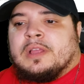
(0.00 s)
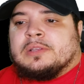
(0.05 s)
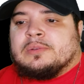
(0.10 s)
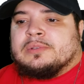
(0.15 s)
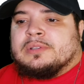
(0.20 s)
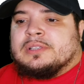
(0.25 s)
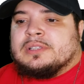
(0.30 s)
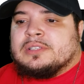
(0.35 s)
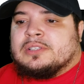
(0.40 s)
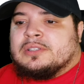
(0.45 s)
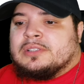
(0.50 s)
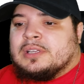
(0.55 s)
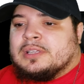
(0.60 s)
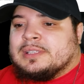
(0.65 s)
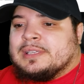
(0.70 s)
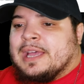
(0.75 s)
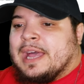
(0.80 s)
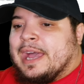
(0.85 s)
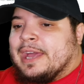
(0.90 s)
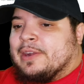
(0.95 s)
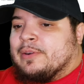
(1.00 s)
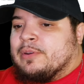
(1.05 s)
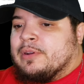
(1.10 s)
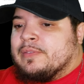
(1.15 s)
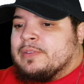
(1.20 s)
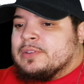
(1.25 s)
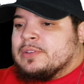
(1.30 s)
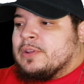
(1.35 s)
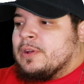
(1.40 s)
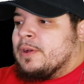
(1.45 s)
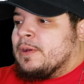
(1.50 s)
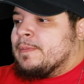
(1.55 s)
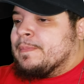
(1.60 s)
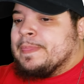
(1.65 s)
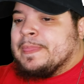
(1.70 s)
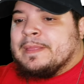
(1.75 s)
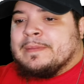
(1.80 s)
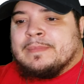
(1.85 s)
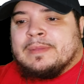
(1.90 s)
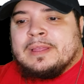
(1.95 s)
That's what the, the title of it's
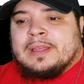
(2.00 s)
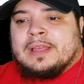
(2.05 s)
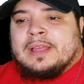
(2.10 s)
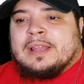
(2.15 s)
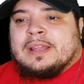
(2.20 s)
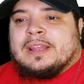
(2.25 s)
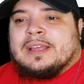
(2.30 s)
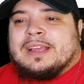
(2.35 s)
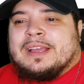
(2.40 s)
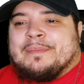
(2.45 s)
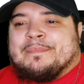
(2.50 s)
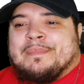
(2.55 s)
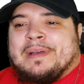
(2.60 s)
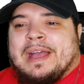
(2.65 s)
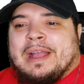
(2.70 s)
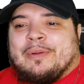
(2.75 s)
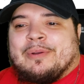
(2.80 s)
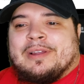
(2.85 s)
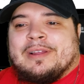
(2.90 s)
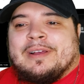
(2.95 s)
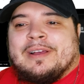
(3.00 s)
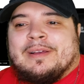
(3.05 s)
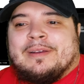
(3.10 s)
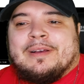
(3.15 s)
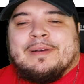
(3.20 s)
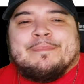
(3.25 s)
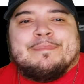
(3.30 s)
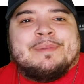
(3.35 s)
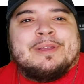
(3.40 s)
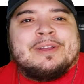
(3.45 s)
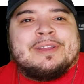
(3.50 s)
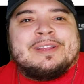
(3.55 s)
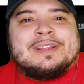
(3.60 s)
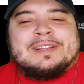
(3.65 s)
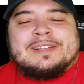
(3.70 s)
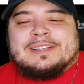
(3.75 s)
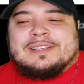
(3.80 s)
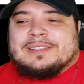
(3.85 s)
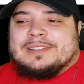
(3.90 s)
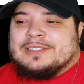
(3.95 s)
called. Look at Mack with a, a
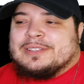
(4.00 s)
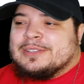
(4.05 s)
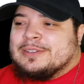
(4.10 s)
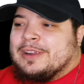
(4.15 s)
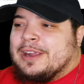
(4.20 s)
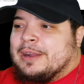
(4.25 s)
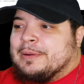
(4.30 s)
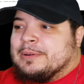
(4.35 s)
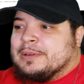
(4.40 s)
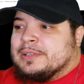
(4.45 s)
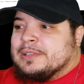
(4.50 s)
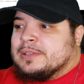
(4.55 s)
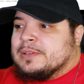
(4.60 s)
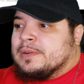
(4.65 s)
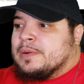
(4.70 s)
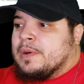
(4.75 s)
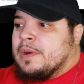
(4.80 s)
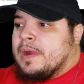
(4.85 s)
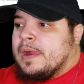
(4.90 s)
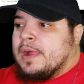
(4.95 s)
million subscribers.